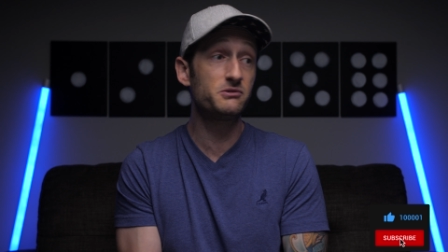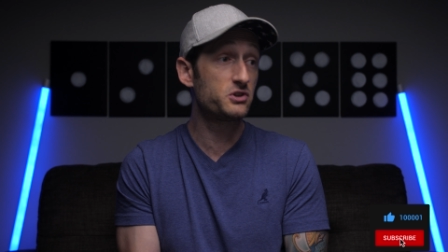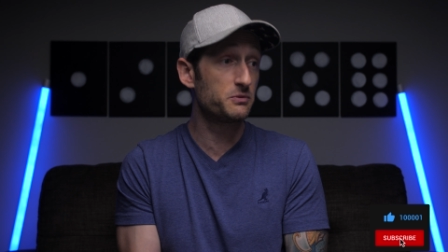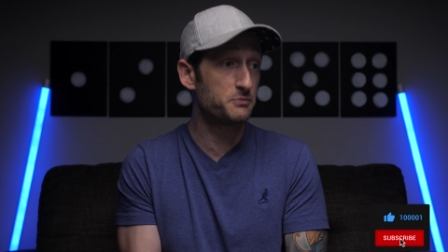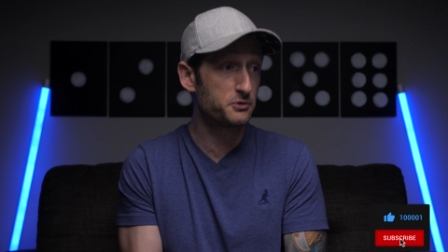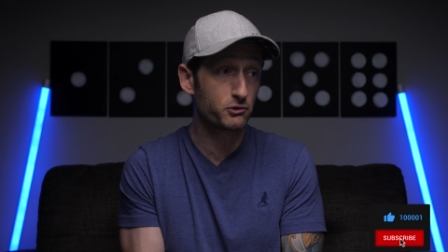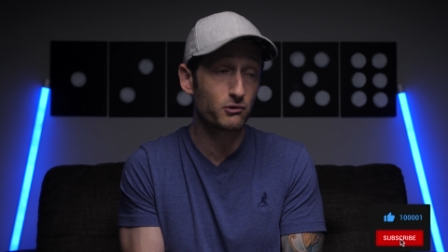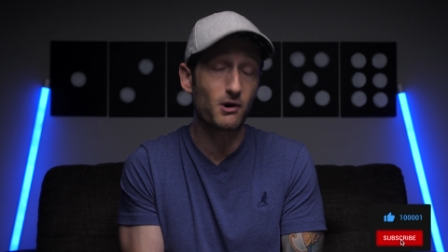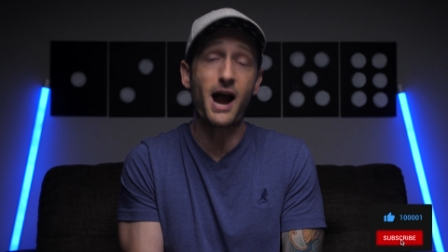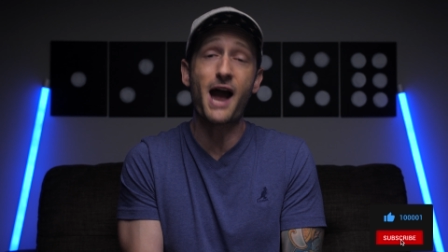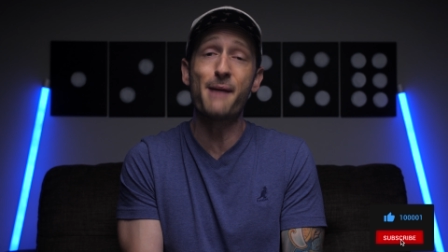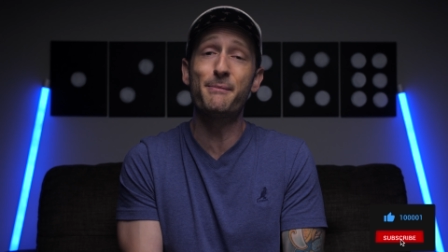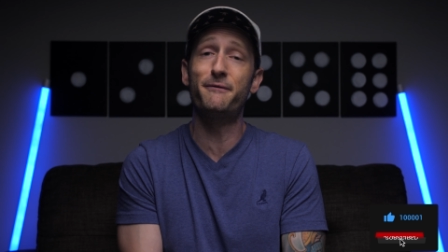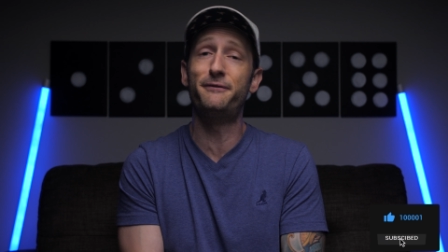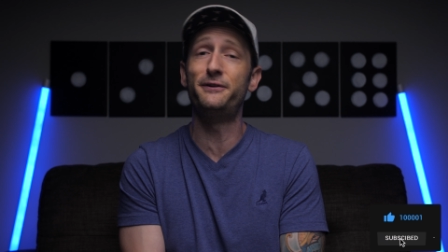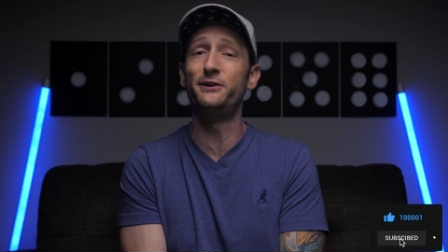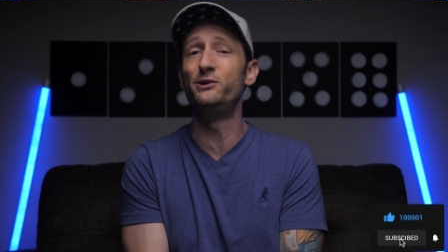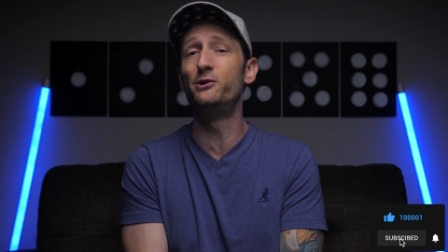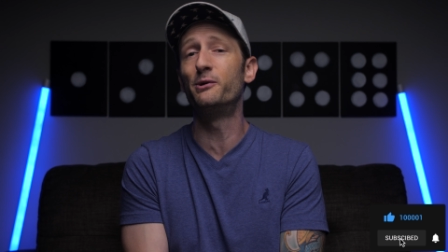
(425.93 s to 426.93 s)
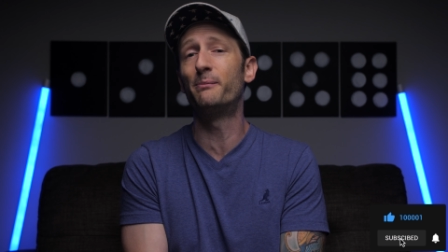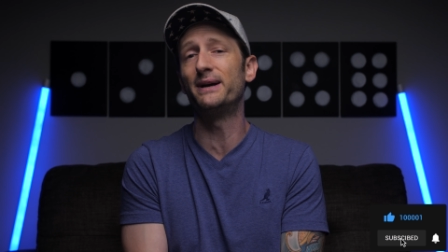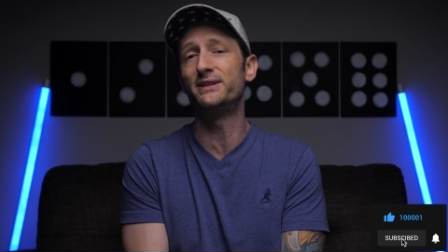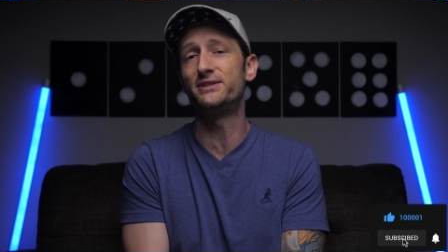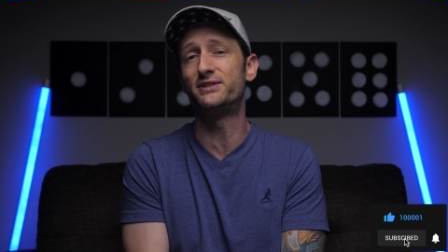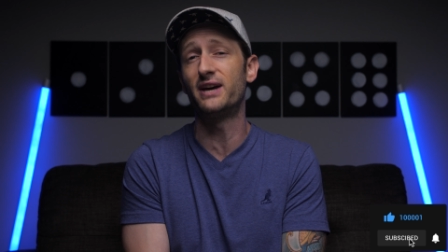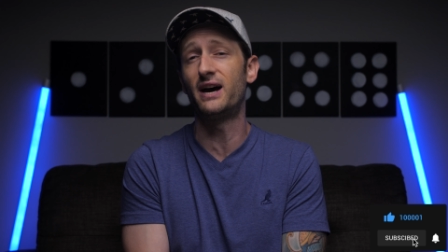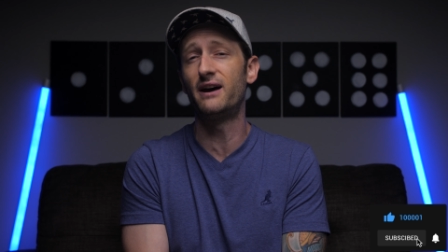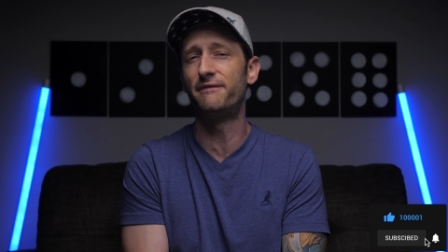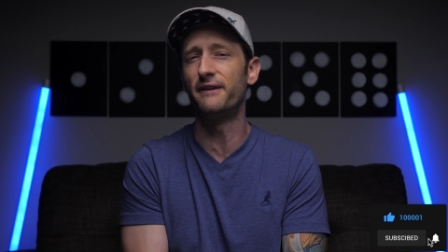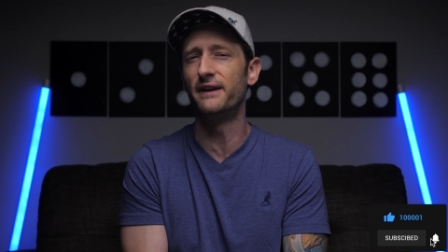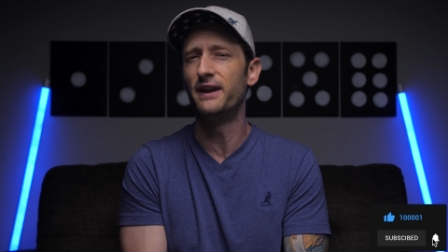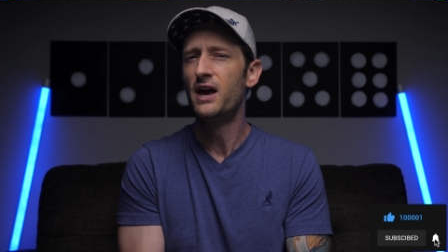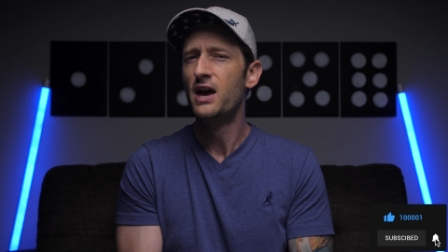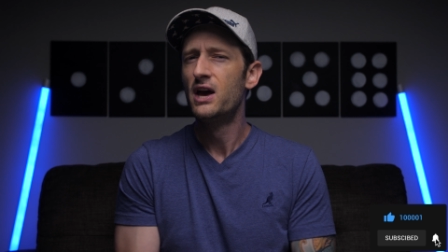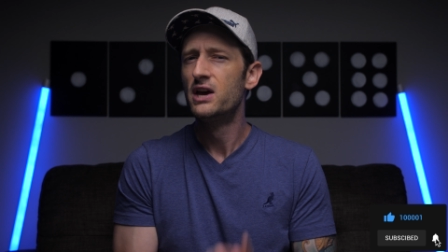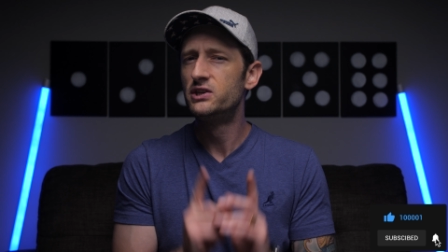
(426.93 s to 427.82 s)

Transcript: Subscribe if you're new to my stuff. And